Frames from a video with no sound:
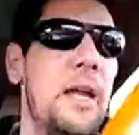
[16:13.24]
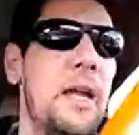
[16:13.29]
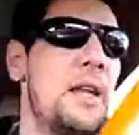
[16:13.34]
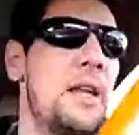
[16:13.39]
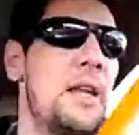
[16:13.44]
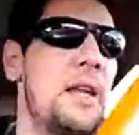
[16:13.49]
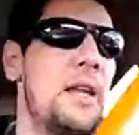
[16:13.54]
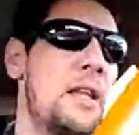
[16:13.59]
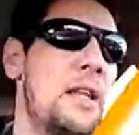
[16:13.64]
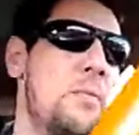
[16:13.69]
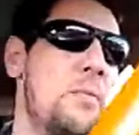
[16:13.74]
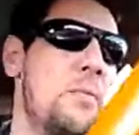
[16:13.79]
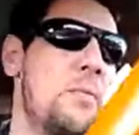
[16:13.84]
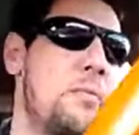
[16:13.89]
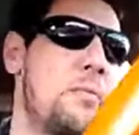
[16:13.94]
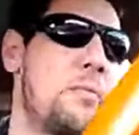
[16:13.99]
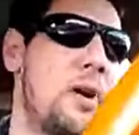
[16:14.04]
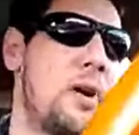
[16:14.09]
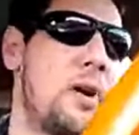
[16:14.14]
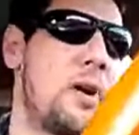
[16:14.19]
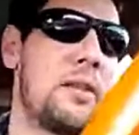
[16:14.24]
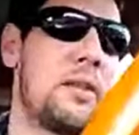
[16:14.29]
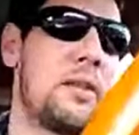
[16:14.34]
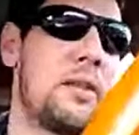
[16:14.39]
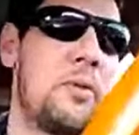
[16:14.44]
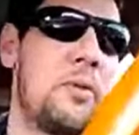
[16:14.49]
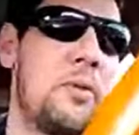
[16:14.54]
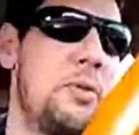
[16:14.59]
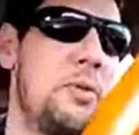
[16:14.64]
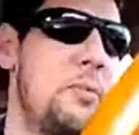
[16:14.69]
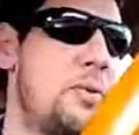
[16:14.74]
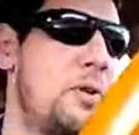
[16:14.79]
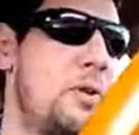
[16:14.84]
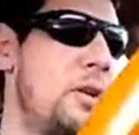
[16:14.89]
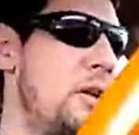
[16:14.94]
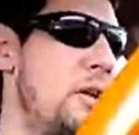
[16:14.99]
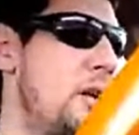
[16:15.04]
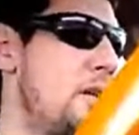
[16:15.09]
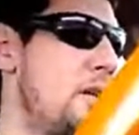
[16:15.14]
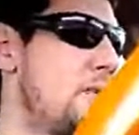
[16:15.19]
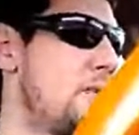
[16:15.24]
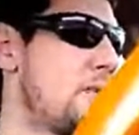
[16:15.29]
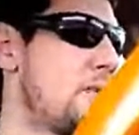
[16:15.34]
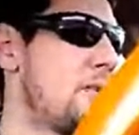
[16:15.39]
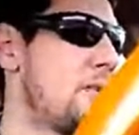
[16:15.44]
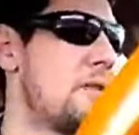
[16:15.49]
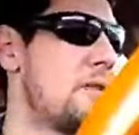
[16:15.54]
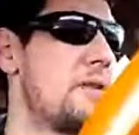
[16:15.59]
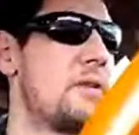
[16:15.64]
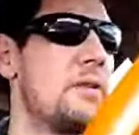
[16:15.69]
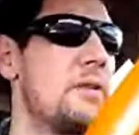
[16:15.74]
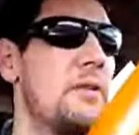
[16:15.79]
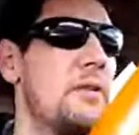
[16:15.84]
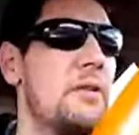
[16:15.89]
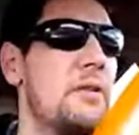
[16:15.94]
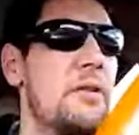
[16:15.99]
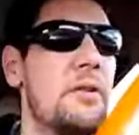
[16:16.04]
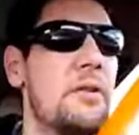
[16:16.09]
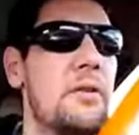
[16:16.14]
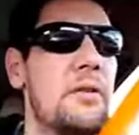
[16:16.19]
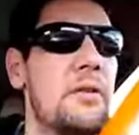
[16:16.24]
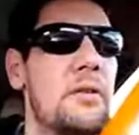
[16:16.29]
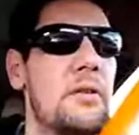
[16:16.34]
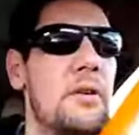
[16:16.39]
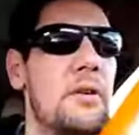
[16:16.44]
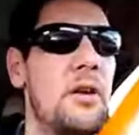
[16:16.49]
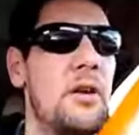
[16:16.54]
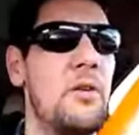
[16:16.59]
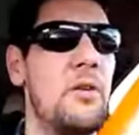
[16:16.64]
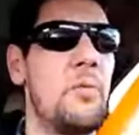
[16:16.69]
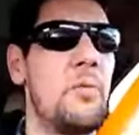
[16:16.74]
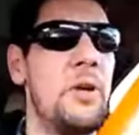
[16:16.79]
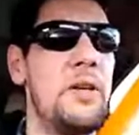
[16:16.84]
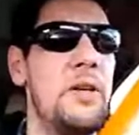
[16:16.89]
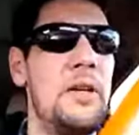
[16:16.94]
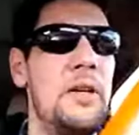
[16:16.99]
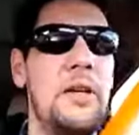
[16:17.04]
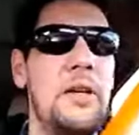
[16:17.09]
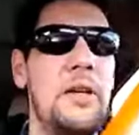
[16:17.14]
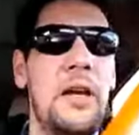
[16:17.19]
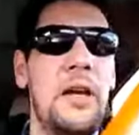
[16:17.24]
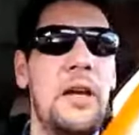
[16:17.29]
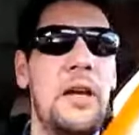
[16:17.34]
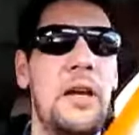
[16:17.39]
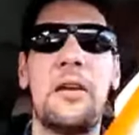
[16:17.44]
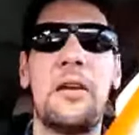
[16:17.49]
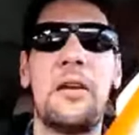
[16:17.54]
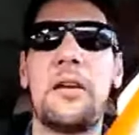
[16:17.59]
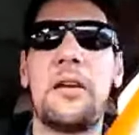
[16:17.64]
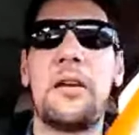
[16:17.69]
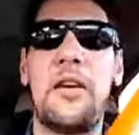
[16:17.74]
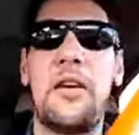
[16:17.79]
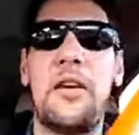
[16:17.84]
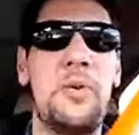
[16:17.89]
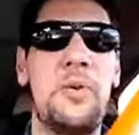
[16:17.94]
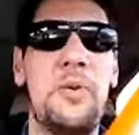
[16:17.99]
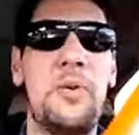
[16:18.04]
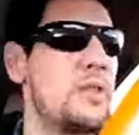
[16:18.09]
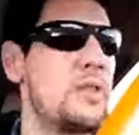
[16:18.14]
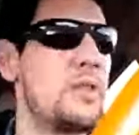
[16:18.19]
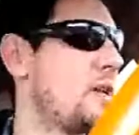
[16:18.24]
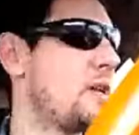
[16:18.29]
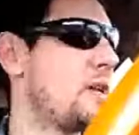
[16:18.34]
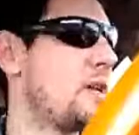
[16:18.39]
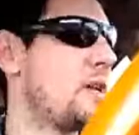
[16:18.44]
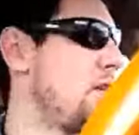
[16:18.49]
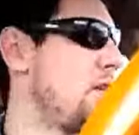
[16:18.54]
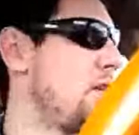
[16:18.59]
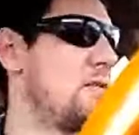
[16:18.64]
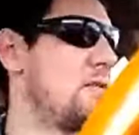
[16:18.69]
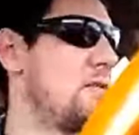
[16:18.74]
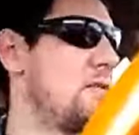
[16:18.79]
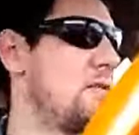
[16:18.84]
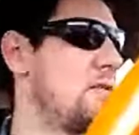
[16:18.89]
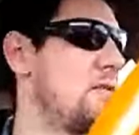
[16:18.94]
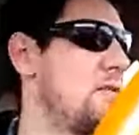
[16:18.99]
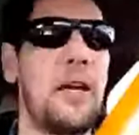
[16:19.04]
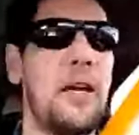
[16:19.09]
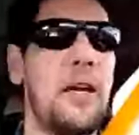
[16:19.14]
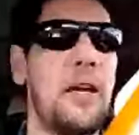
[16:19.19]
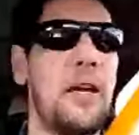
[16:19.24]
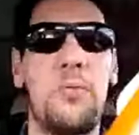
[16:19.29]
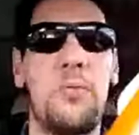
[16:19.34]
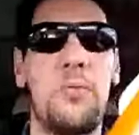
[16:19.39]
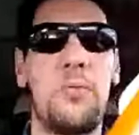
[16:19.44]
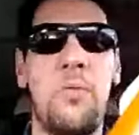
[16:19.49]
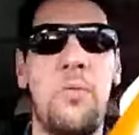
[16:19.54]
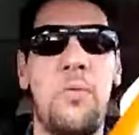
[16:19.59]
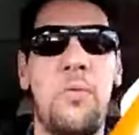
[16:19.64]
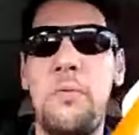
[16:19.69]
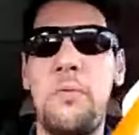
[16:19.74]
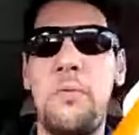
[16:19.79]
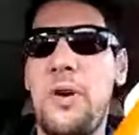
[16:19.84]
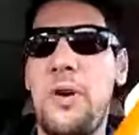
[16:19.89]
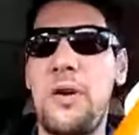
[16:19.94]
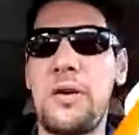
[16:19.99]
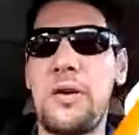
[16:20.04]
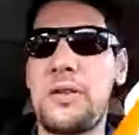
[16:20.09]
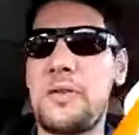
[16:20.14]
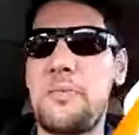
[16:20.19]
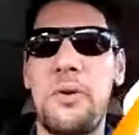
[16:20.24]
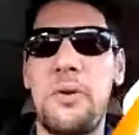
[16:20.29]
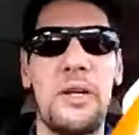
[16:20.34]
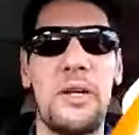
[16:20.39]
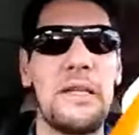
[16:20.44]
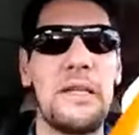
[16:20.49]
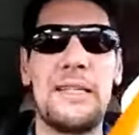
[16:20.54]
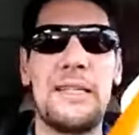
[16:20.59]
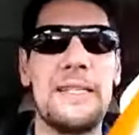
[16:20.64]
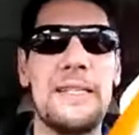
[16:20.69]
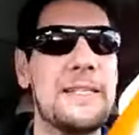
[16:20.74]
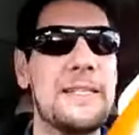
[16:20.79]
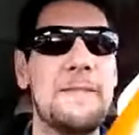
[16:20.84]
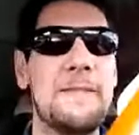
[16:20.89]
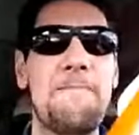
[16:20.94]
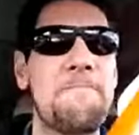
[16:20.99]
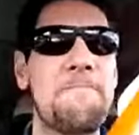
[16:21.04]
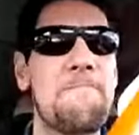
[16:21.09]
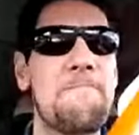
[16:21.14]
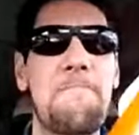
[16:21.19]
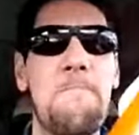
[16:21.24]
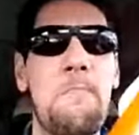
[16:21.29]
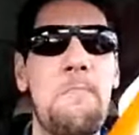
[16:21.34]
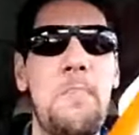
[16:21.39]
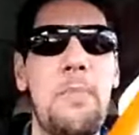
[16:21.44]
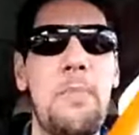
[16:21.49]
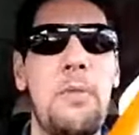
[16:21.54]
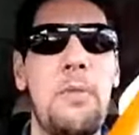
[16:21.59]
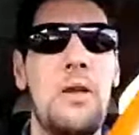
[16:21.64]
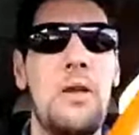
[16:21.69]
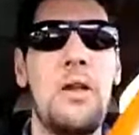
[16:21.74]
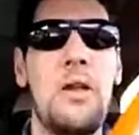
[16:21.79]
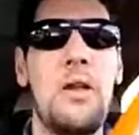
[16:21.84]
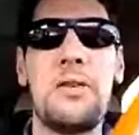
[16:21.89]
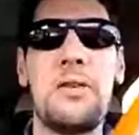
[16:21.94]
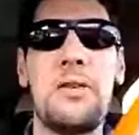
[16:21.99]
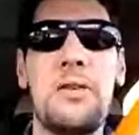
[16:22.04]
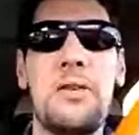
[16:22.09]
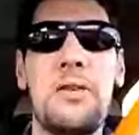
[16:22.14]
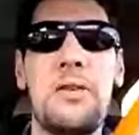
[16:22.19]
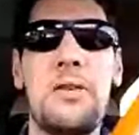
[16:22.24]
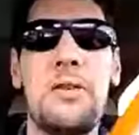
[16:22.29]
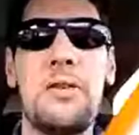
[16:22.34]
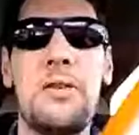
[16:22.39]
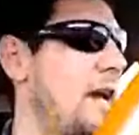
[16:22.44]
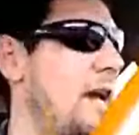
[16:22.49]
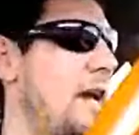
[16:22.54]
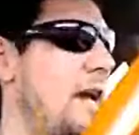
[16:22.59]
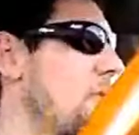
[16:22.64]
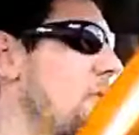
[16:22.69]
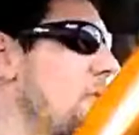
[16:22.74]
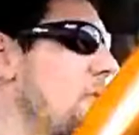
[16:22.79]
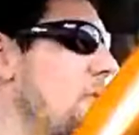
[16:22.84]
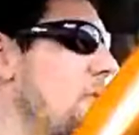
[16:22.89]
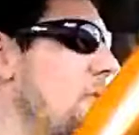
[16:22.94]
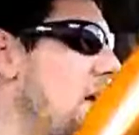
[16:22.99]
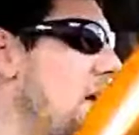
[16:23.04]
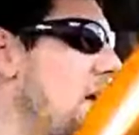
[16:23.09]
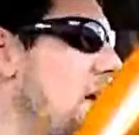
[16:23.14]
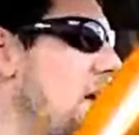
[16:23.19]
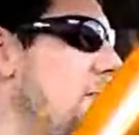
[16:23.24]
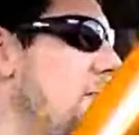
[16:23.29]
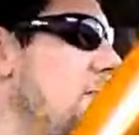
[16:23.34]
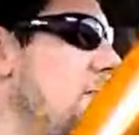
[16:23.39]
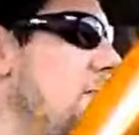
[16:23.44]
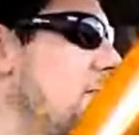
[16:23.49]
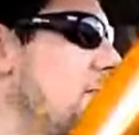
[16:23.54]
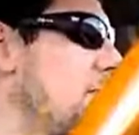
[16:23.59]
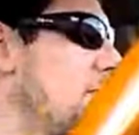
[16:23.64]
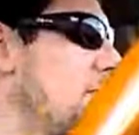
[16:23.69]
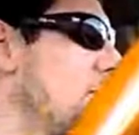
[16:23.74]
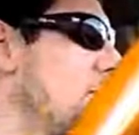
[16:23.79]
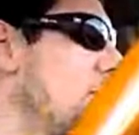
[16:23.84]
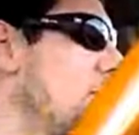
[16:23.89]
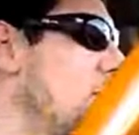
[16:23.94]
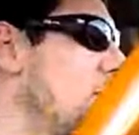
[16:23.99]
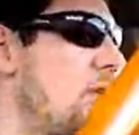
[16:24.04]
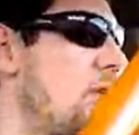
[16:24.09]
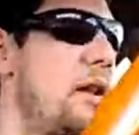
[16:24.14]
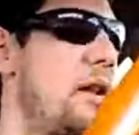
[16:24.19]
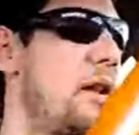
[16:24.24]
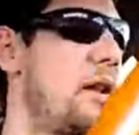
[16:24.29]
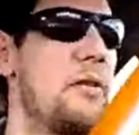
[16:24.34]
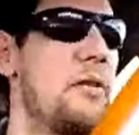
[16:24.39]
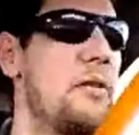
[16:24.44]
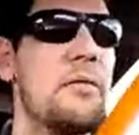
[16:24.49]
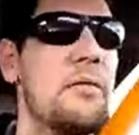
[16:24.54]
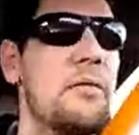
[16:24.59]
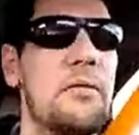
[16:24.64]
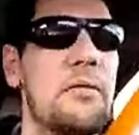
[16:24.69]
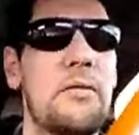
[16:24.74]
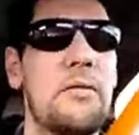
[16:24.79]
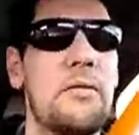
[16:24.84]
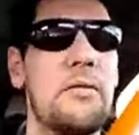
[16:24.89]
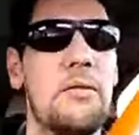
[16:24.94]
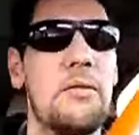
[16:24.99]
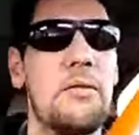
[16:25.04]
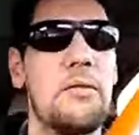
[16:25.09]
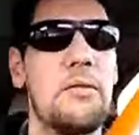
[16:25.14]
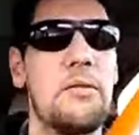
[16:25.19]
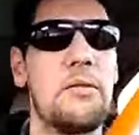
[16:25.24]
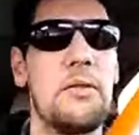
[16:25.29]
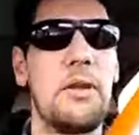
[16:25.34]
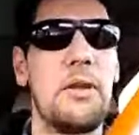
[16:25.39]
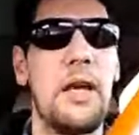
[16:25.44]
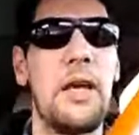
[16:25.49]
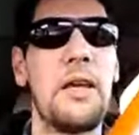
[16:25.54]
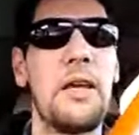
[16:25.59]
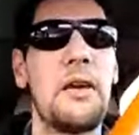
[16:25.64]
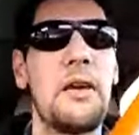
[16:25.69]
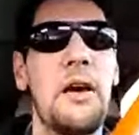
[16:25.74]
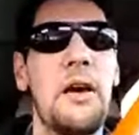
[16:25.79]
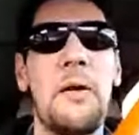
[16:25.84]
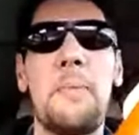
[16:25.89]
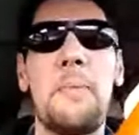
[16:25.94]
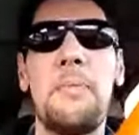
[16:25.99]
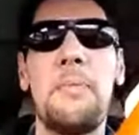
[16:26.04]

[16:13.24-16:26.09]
Incidentally, one product that would be pretty nice on a windy day, I have business ideas about like wind parks, but stuff takes capital, time, credit, income.